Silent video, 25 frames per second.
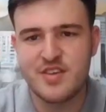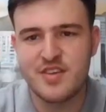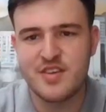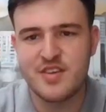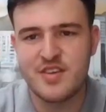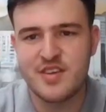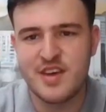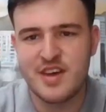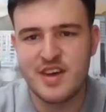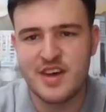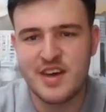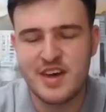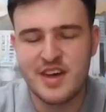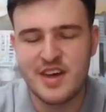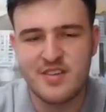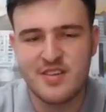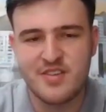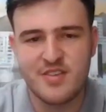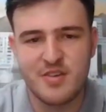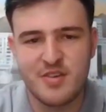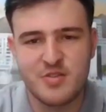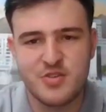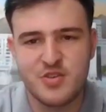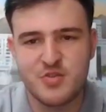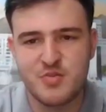and
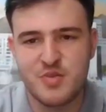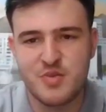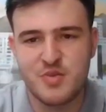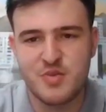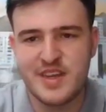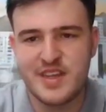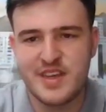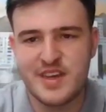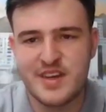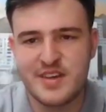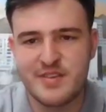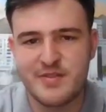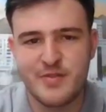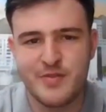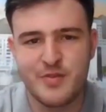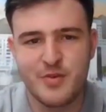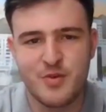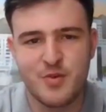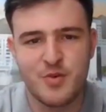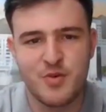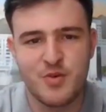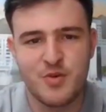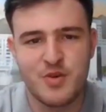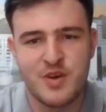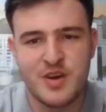social media
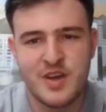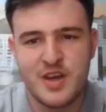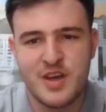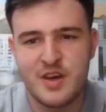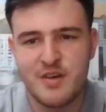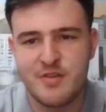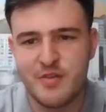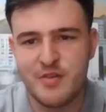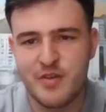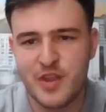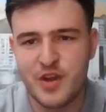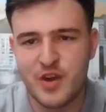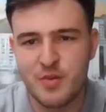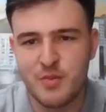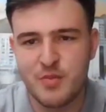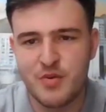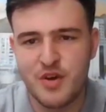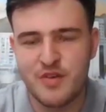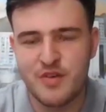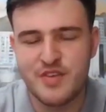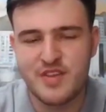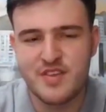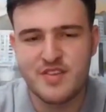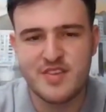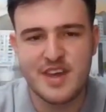for the
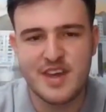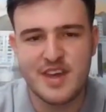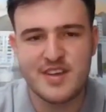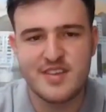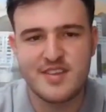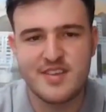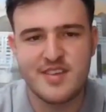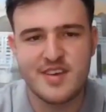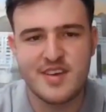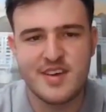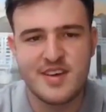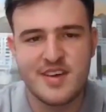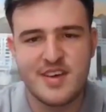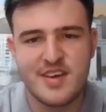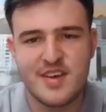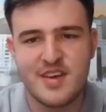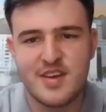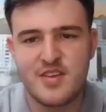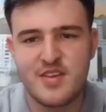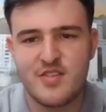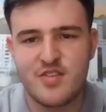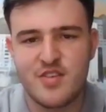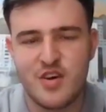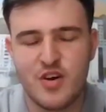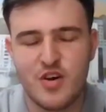non-profit sector.
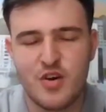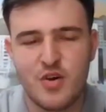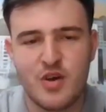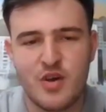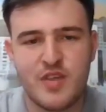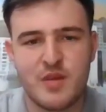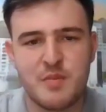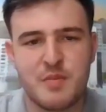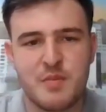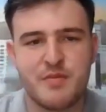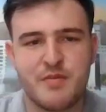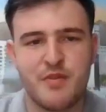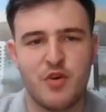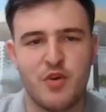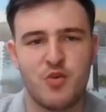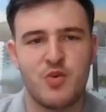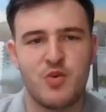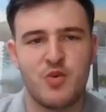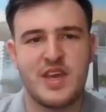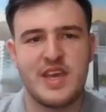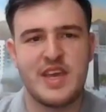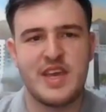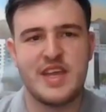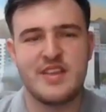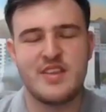So I think before
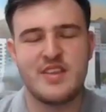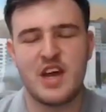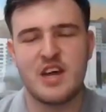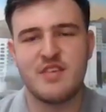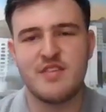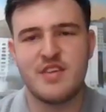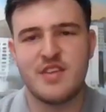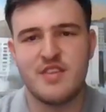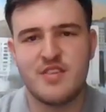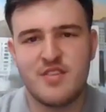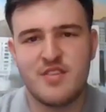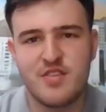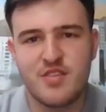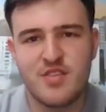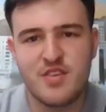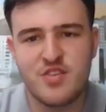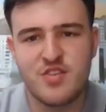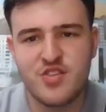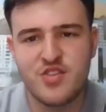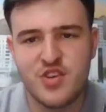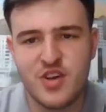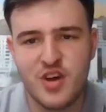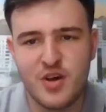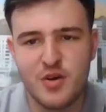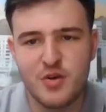we dive into the
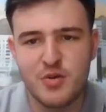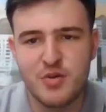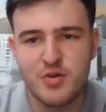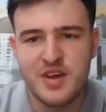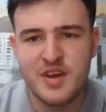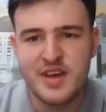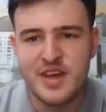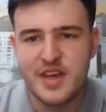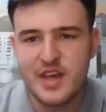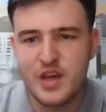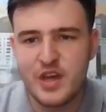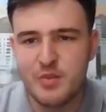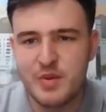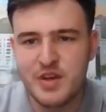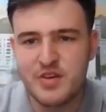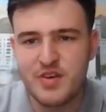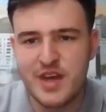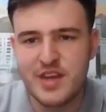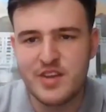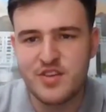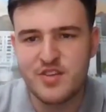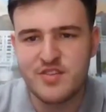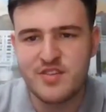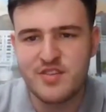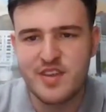show, it would be
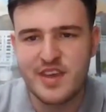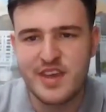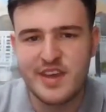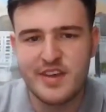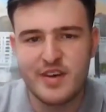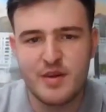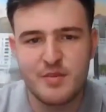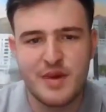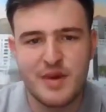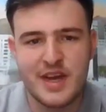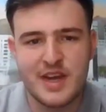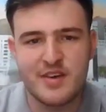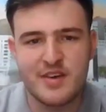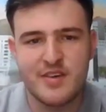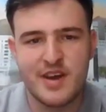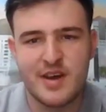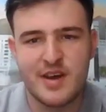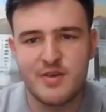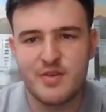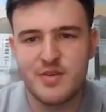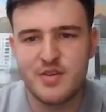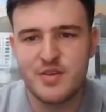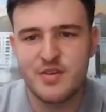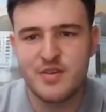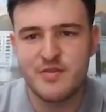great just to hear a background